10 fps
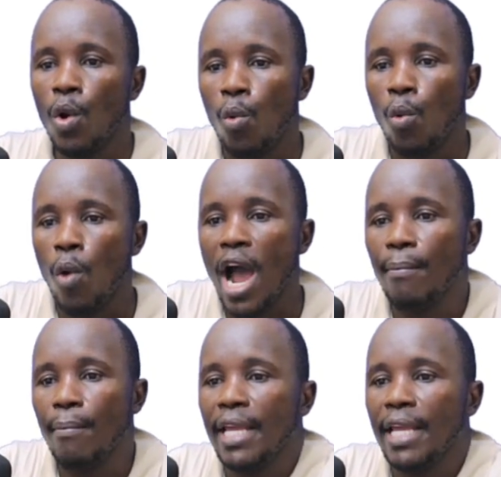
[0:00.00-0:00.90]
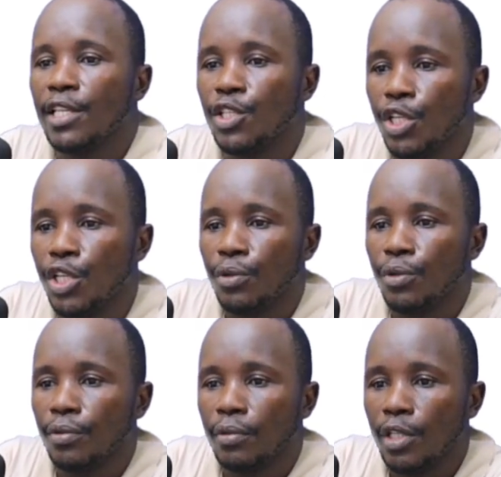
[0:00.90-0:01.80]
1 minus 0
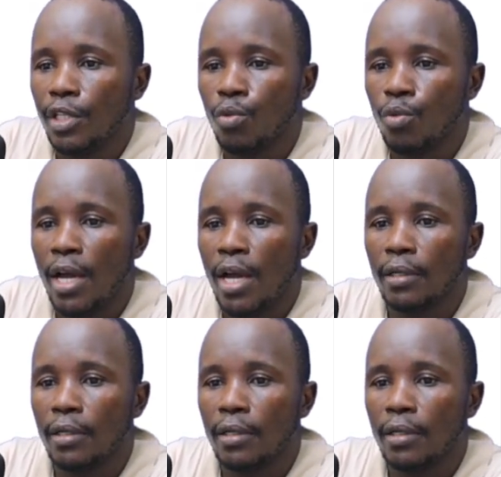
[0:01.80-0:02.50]
is 1.